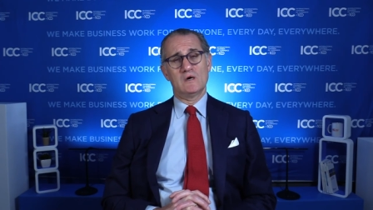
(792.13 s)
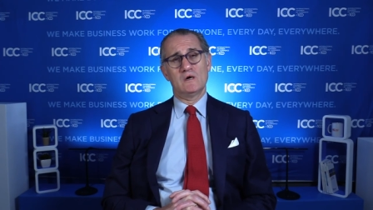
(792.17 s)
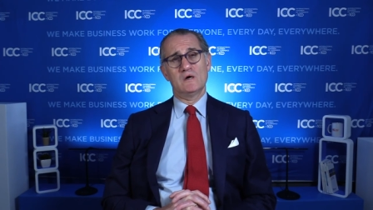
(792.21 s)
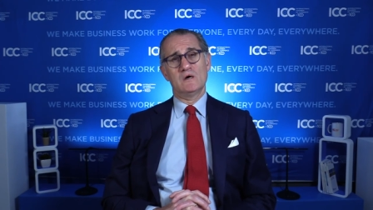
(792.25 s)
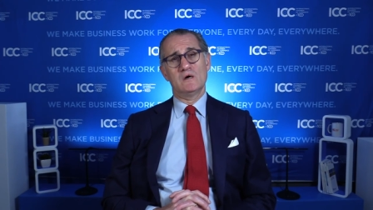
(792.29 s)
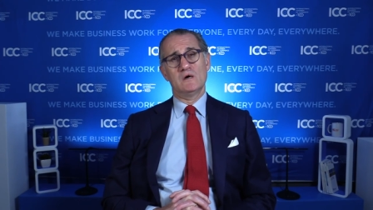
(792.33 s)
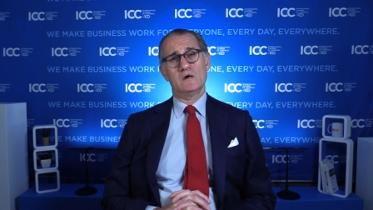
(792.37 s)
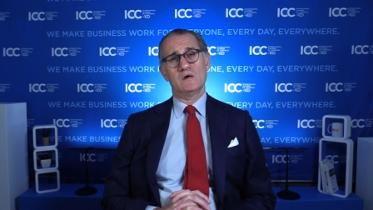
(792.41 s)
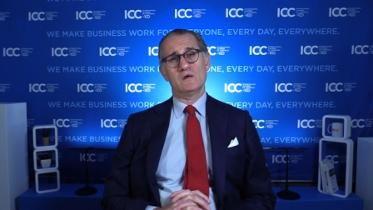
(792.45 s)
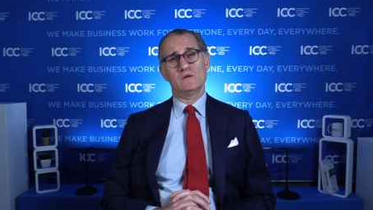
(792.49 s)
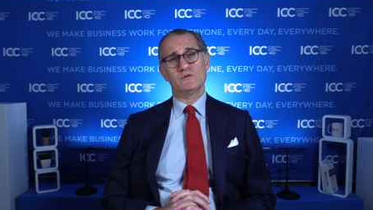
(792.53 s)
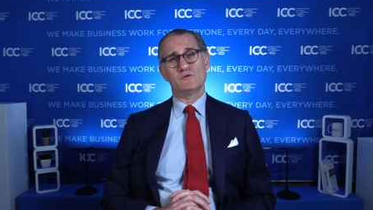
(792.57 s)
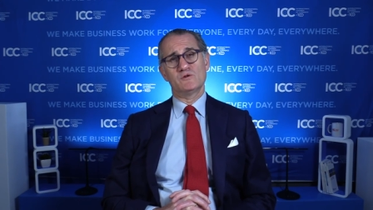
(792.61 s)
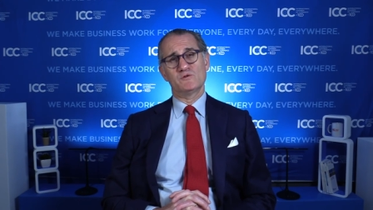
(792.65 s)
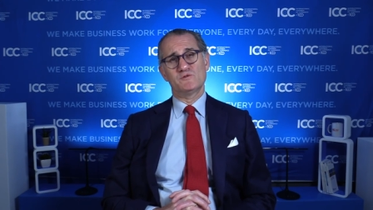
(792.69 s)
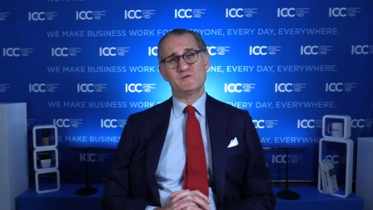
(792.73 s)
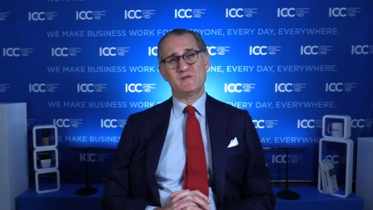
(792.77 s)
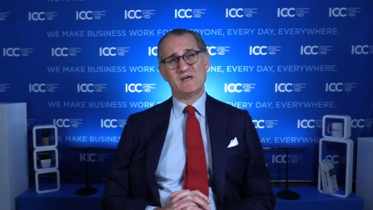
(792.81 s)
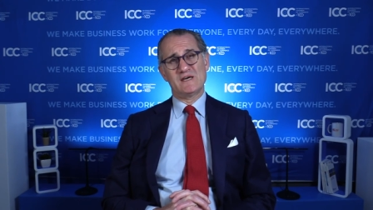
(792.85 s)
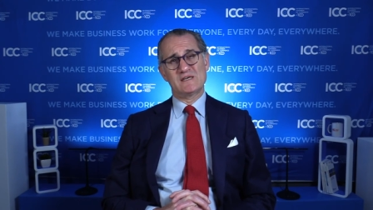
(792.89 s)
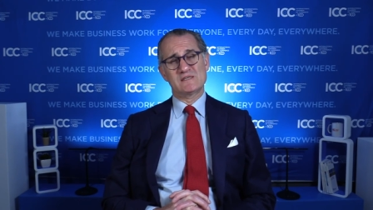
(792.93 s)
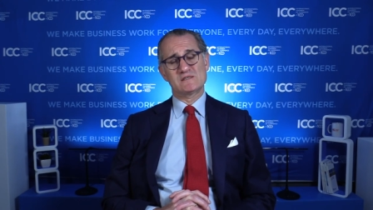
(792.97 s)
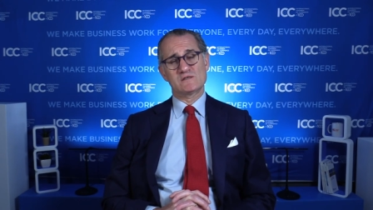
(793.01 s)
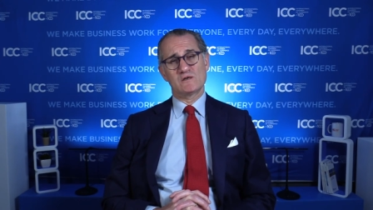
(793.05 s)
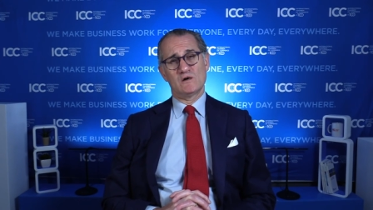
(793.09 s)
uh, the
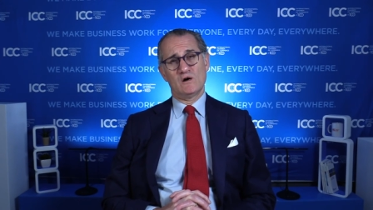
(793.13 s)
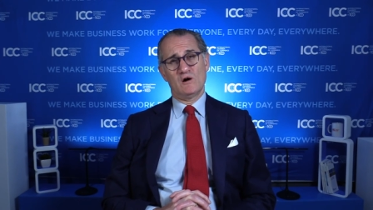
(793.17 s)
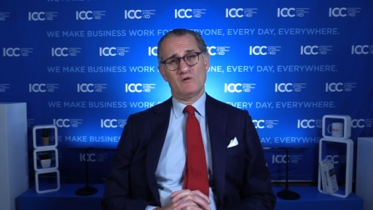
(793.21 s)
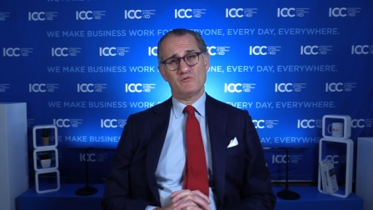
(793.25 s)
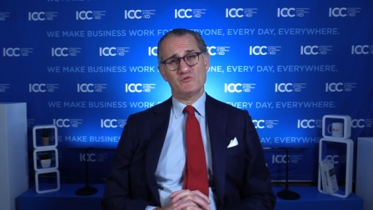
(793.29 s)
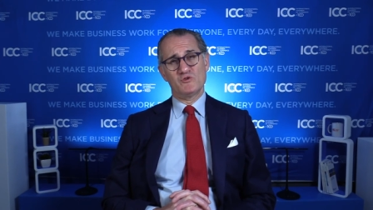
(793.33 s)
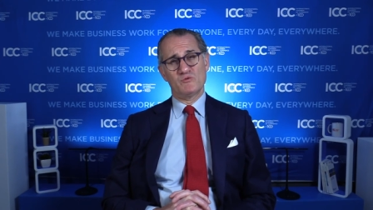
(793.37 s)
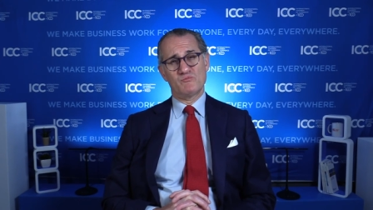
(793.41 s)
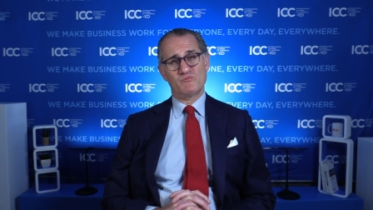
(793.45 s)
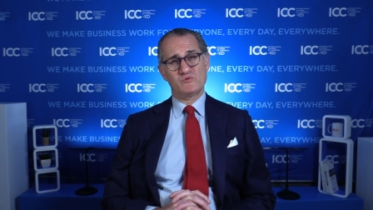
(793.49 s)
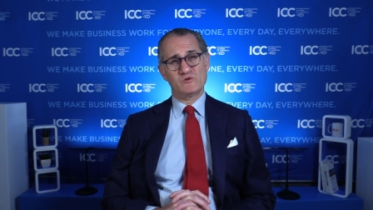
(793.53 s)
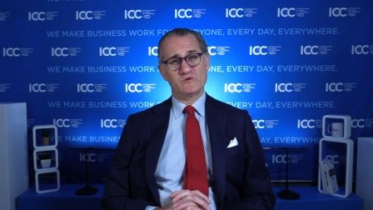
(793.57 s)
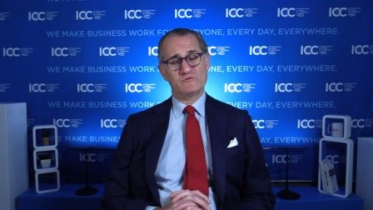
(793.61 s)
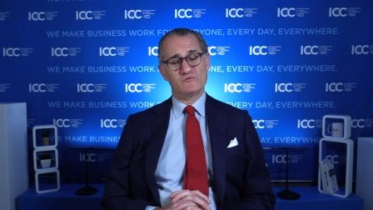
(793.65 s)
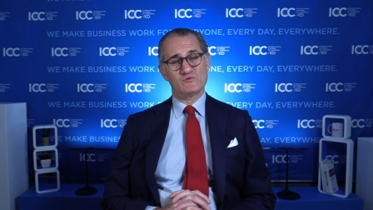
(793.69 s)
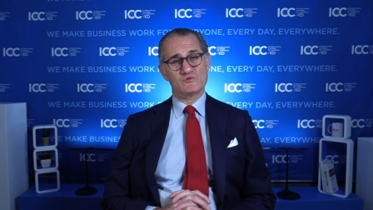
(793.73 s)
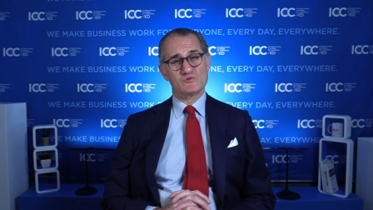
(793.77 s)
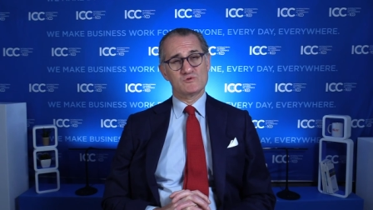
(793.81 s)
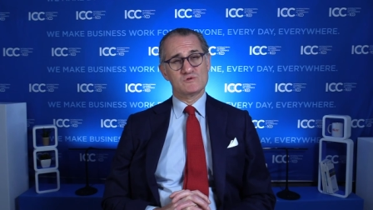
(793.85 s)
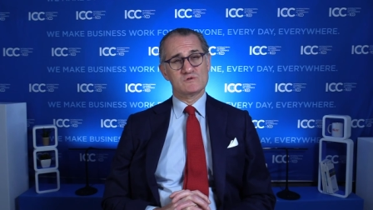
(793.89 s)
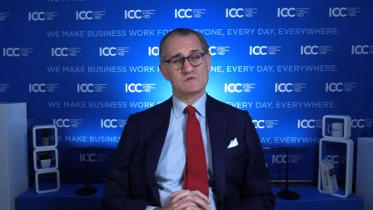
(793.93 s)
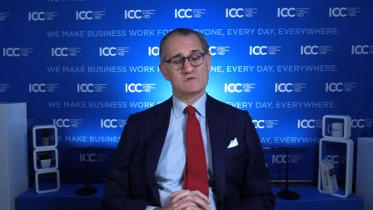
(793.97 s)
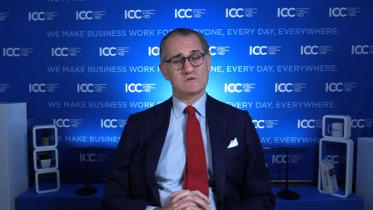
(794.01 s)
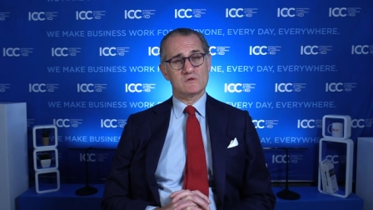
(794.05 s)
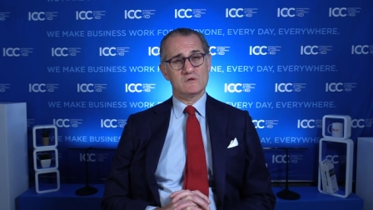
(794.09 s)
text of the
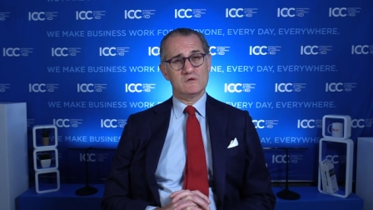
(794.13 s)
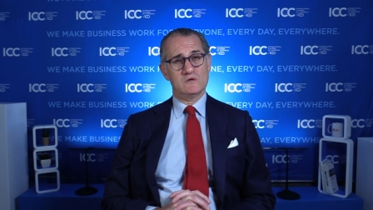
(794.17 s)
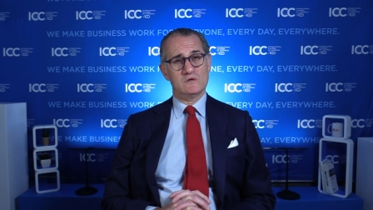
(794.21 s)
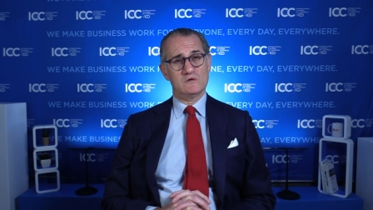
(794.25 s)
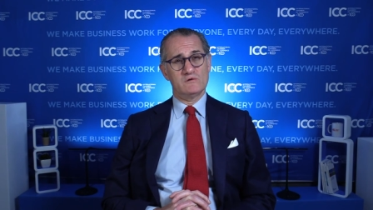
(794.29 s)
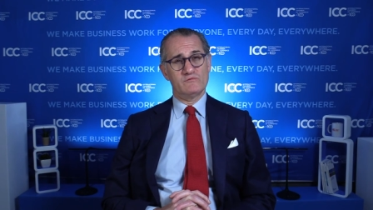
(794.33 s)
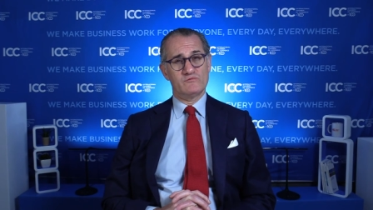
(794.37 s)
previous uh,